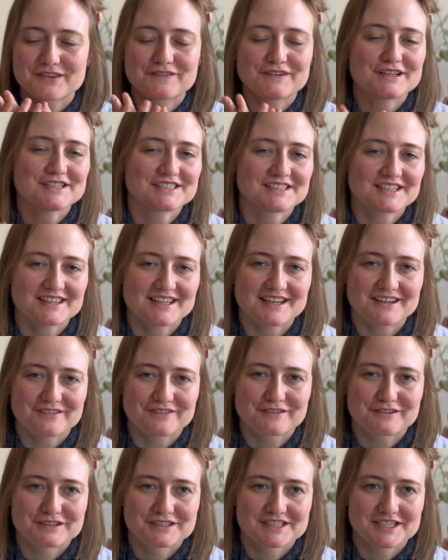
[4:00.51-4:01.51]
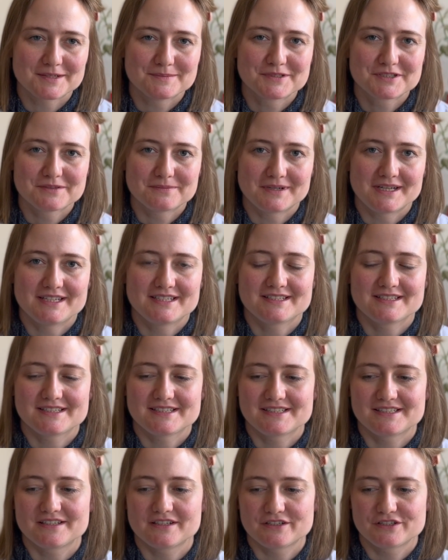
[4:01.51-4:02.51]
first thing that of course comes to mind
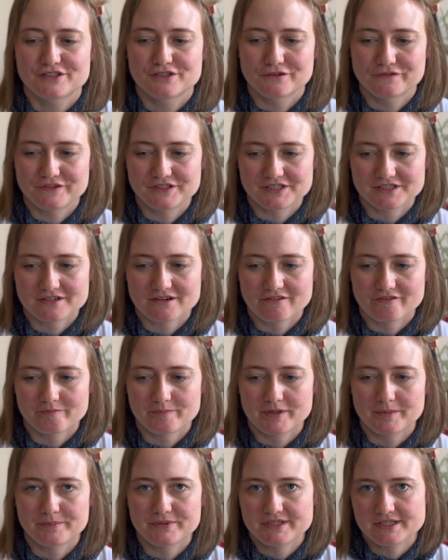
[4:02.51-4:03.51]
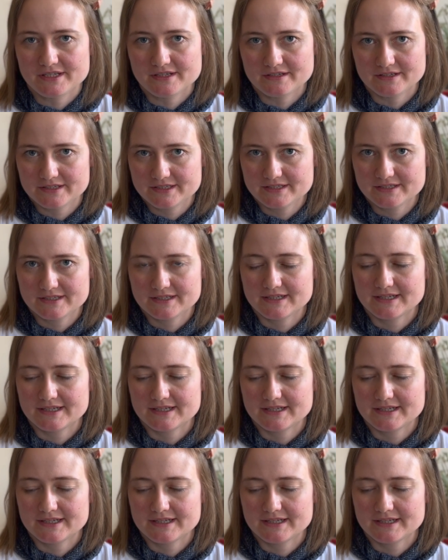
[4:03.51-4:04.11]
is the Sophie scarf by Petite Knit.